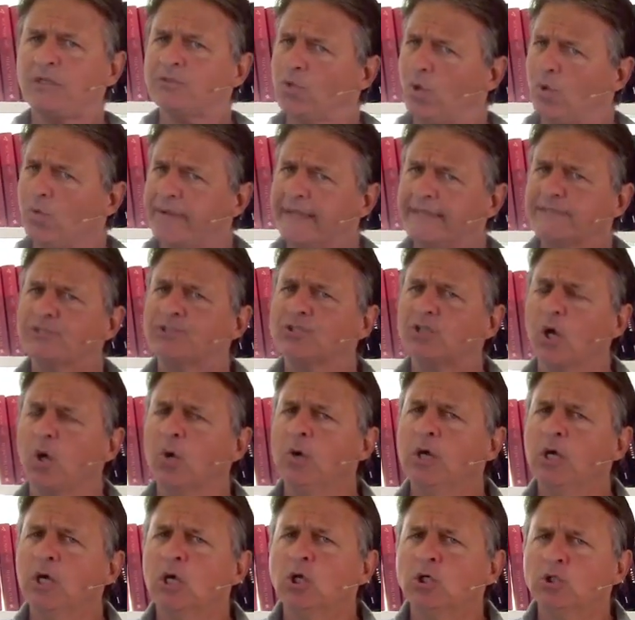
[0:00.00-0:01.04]
Don't get
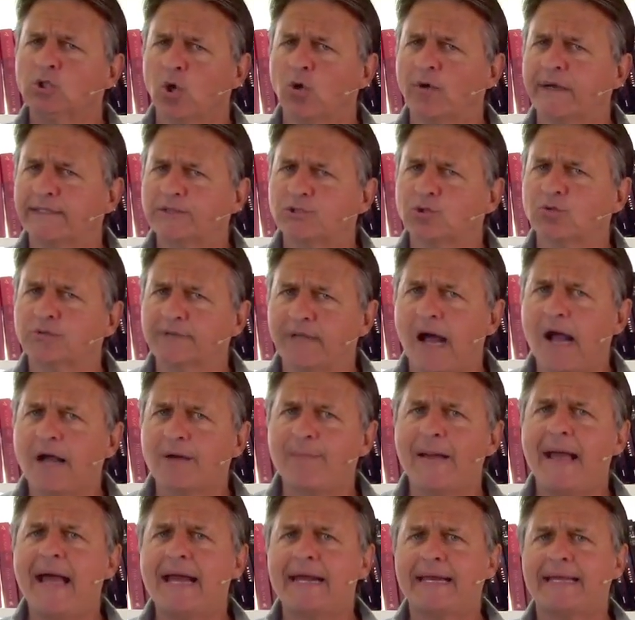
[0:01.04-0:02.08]
so
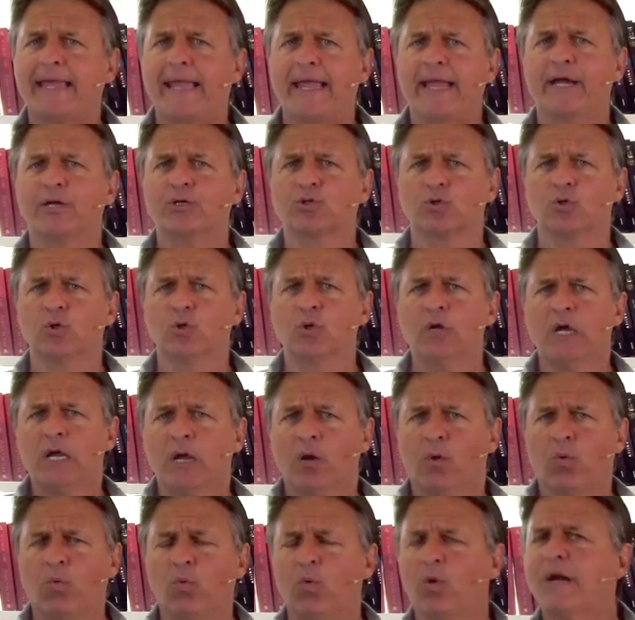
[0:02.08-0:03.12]
dogmatic, Andrew.
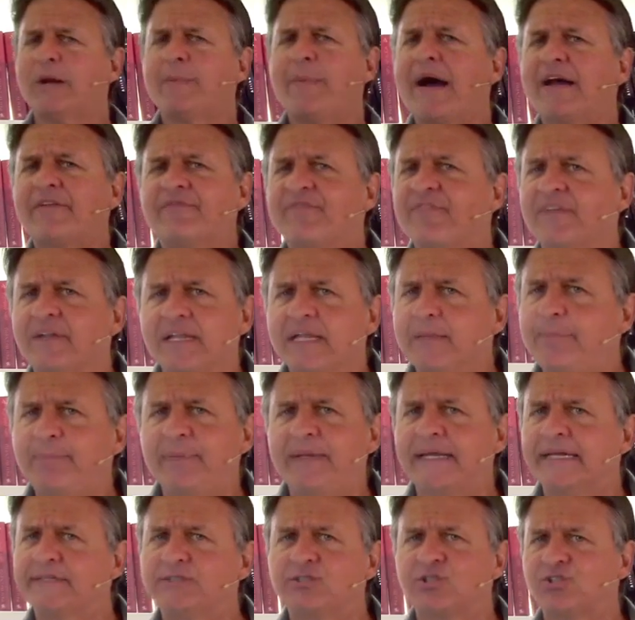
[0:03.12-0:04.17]
What about
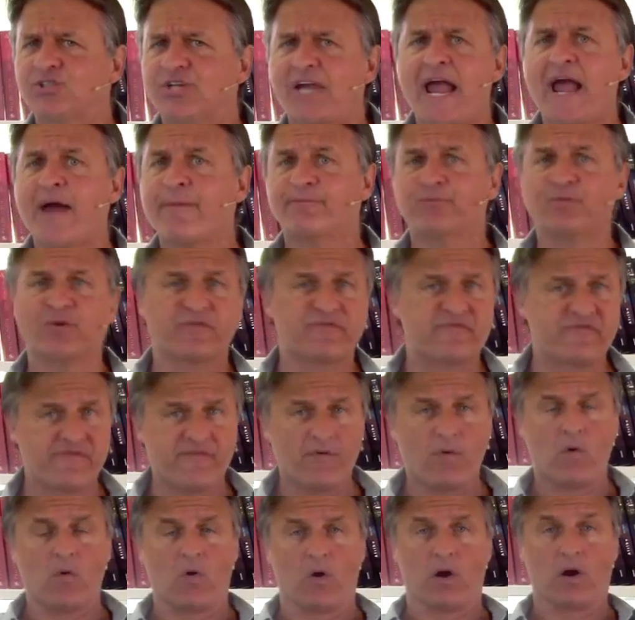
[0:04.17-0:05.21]
Philippians chapter
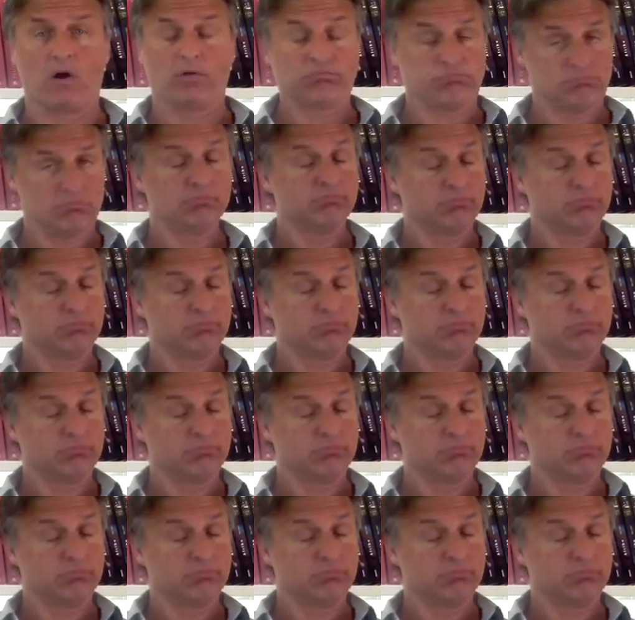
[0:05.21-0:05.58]
4?